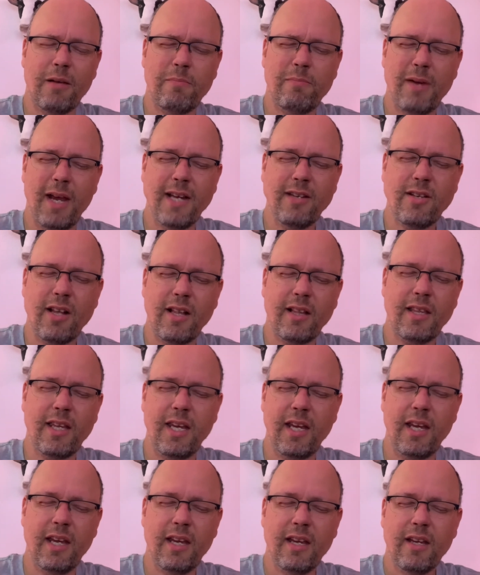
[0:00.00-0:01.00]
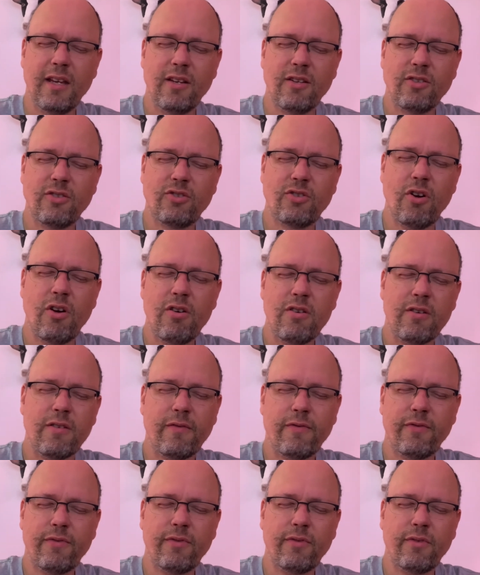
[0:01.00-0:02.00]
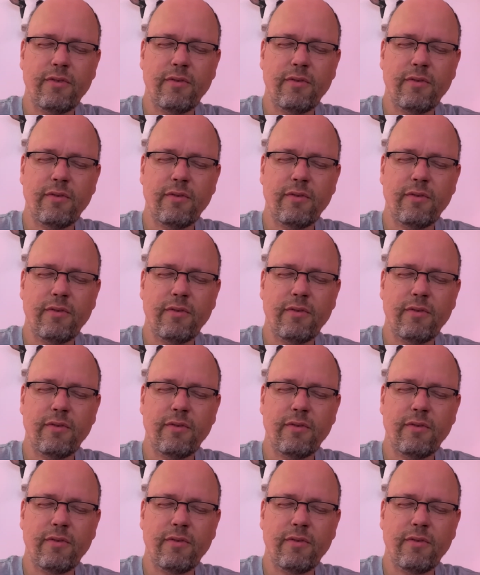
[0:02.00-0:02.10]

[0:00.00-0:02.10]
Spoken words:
basically sort of